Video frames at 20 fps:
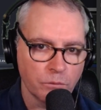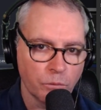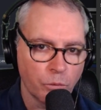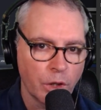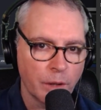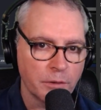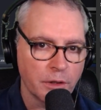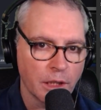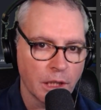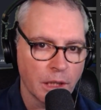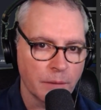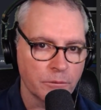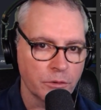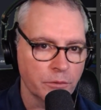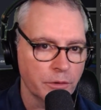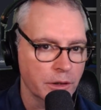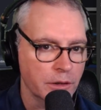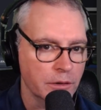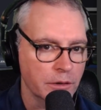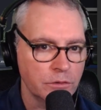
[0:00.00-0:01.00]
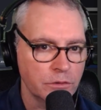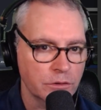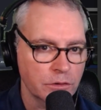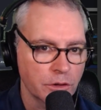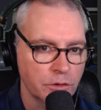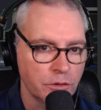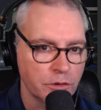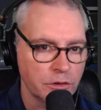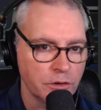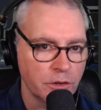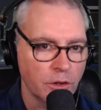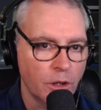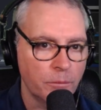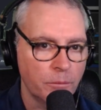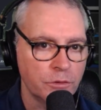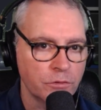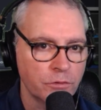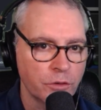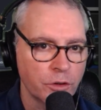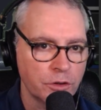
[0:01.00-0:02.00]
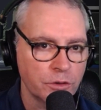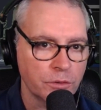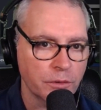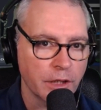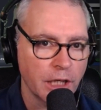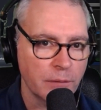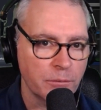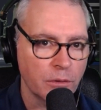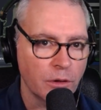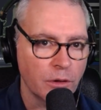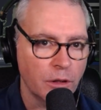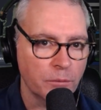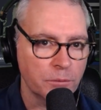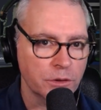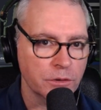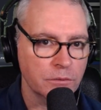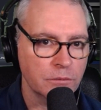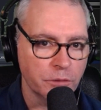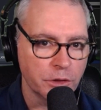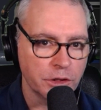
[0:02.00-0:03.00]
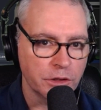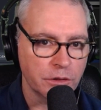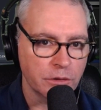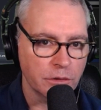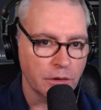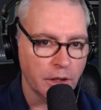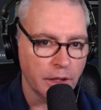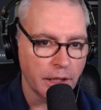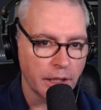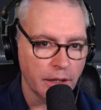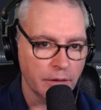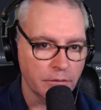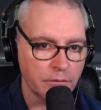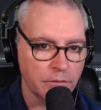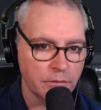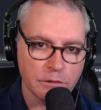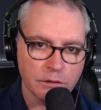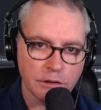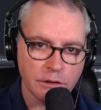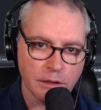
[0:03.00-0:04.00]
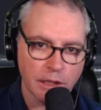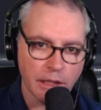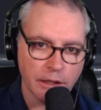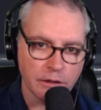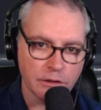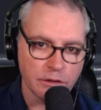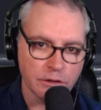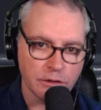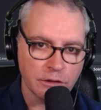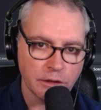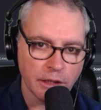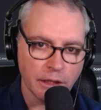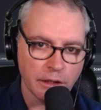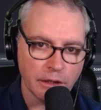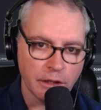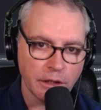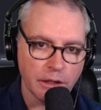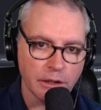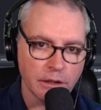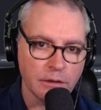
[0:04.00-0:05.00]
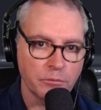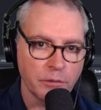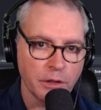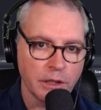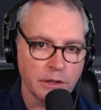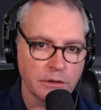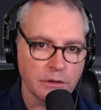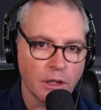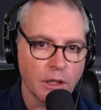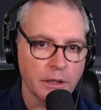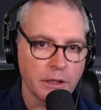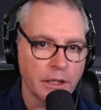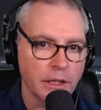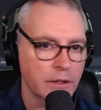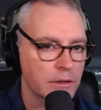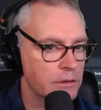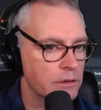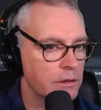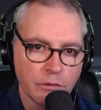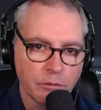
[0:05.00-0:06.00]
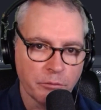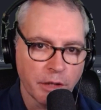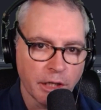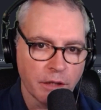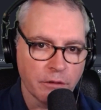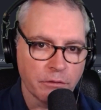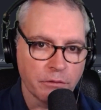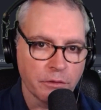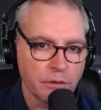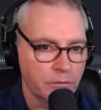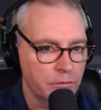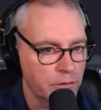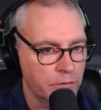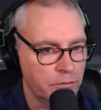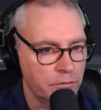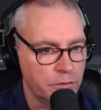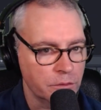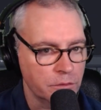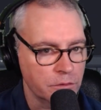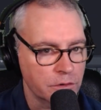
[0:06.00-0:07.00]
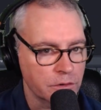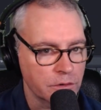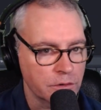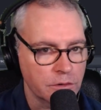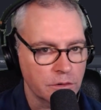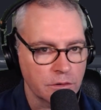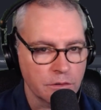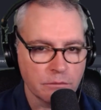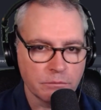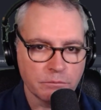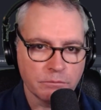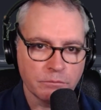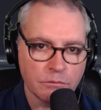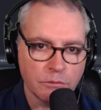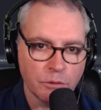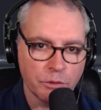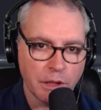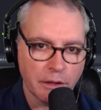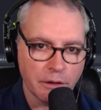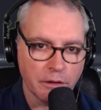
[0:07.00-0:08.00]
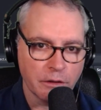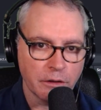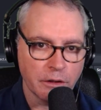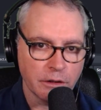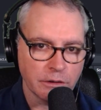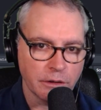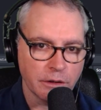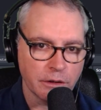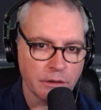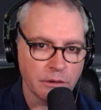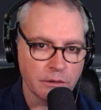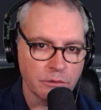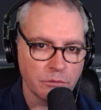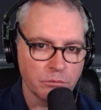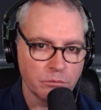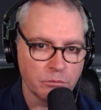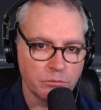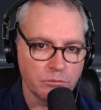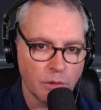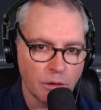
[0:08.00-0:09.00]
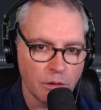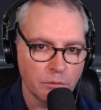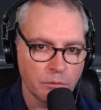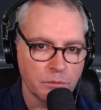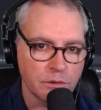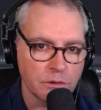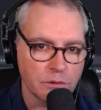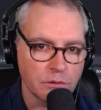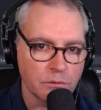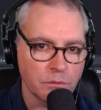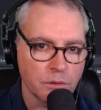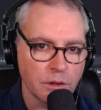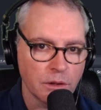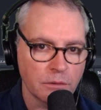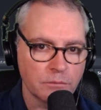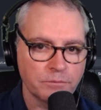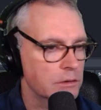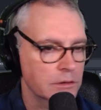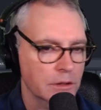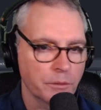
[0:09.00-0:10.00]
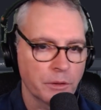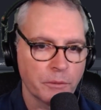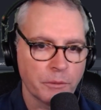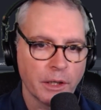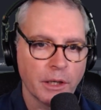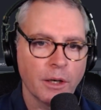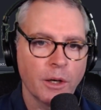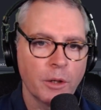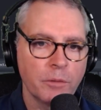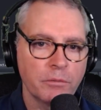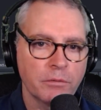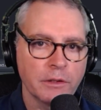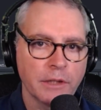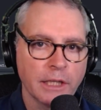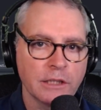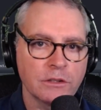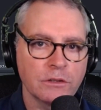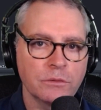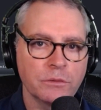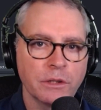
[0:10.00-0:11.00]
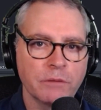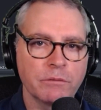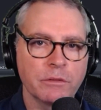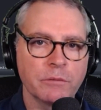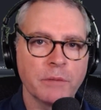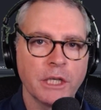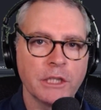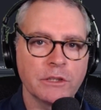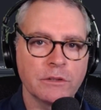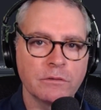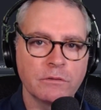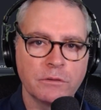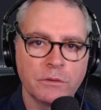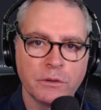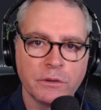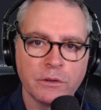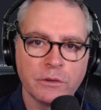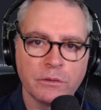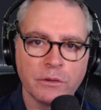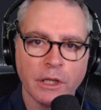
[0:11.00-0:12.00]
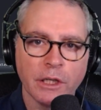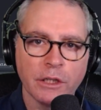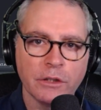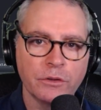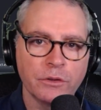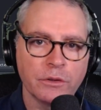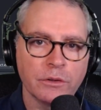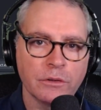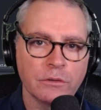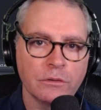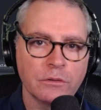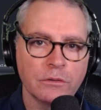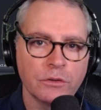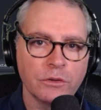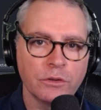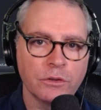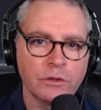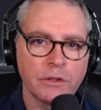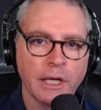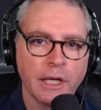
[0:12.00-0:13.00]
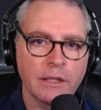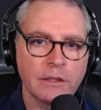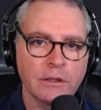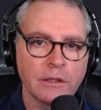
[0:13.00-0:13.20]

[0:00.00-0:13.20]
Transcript: webcam directly. So using the O B S virtual camera option, which I have started just down here, means I get the benefit of the filters and all the other things that I can do in O B S as well. So anyway, hopefully that's good information for you and you can use that